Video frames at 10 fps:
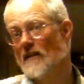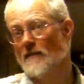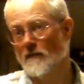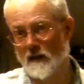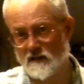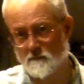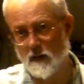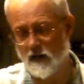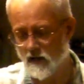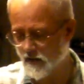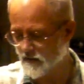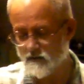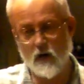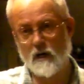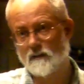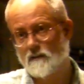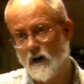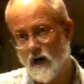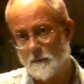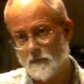the flux behind on
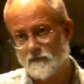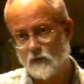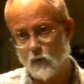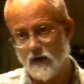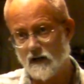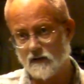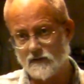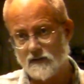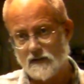top of your weld,